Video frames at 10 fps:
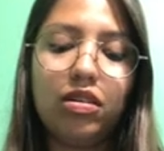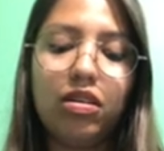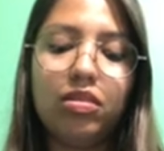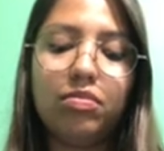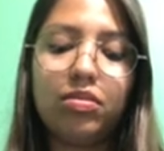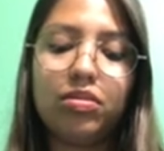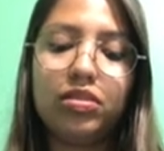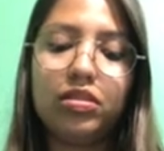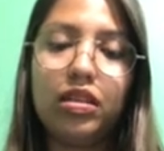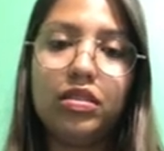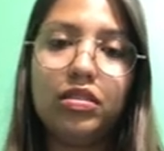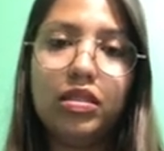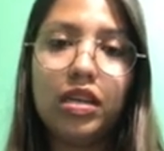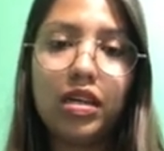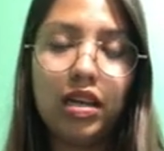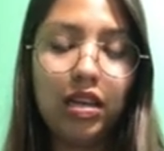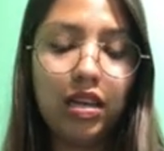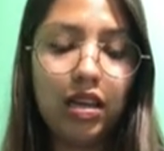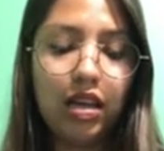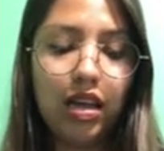on personality.
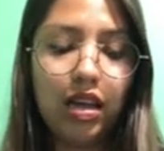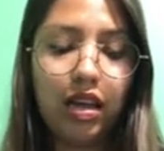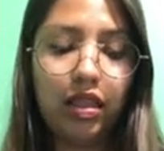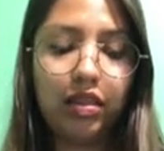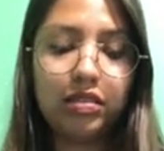And